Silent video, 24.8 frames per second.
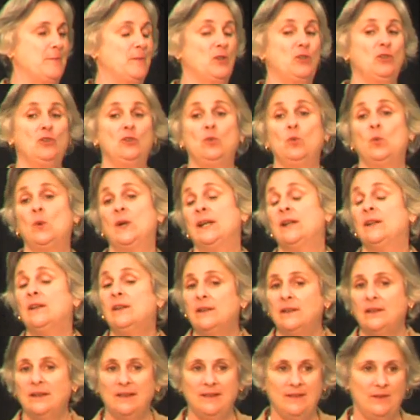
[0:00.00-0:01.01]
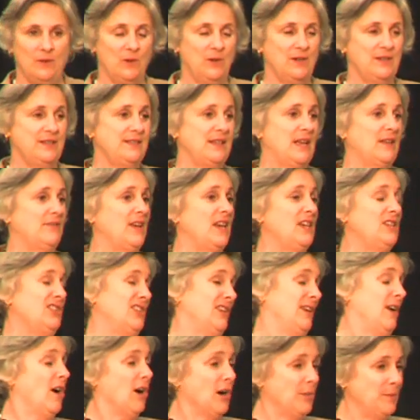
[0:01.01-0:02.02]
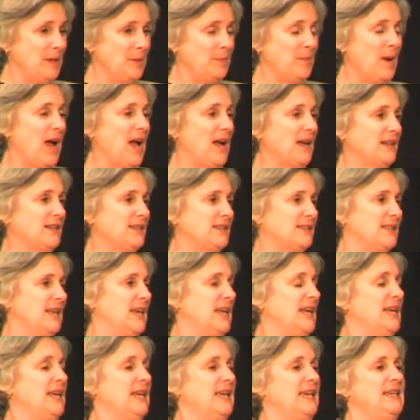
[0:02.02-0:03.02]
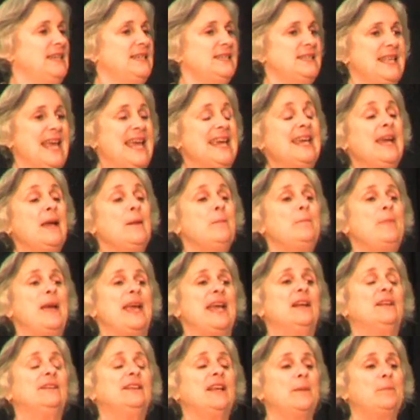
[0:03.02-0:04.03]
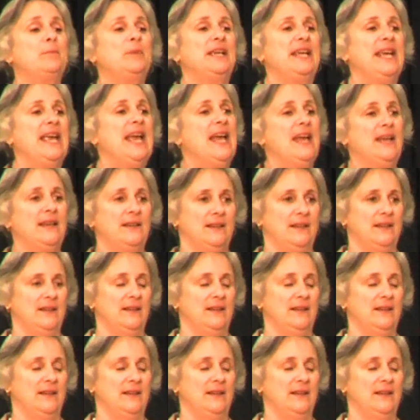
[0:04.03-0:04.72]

Goodwill or a Salvation Army box is they get baled up again